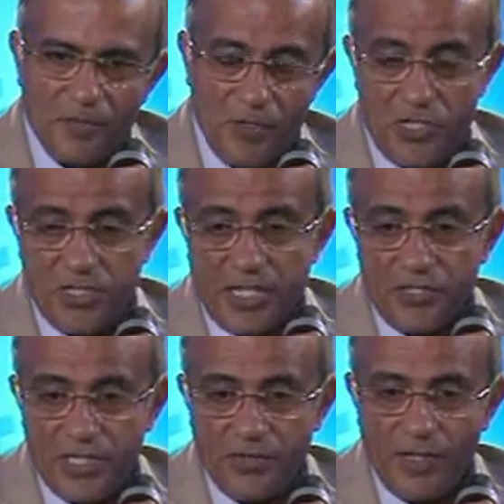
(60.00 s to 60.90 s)
which is
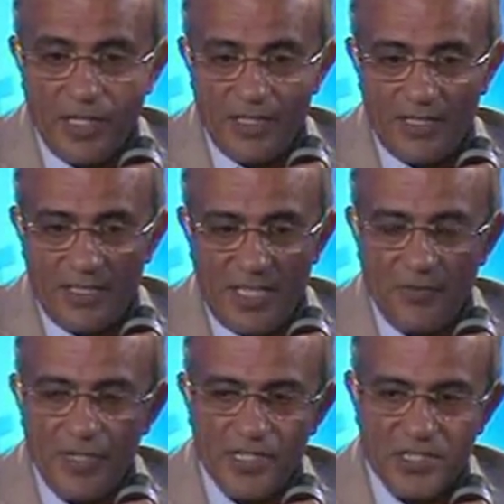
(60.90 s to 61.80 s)
actually well
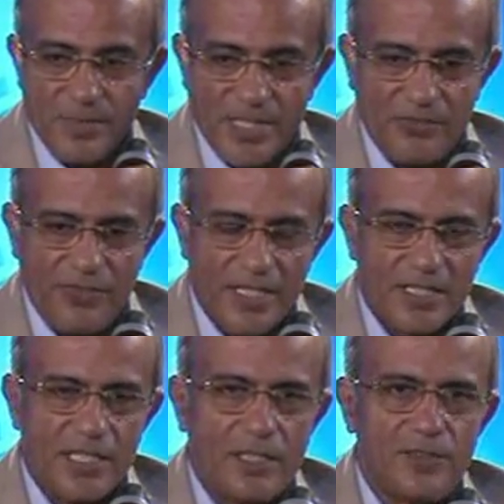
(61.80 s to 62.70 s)
evidenced by the fact
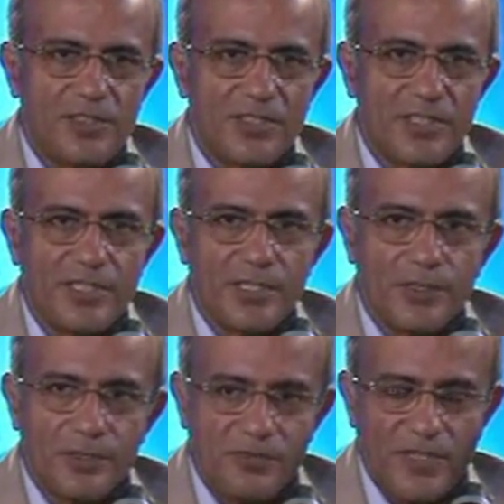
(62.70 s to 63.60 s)
that our
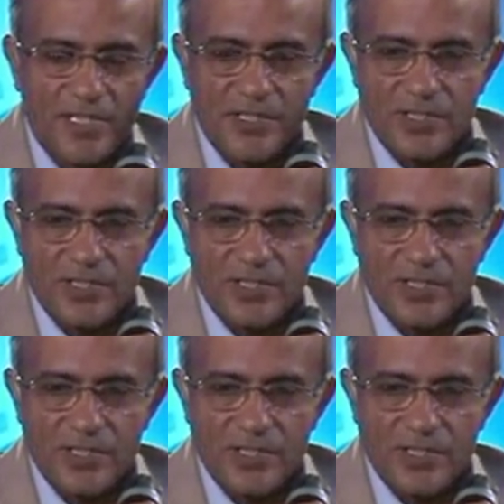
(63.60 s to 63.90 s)
CEO, Vaike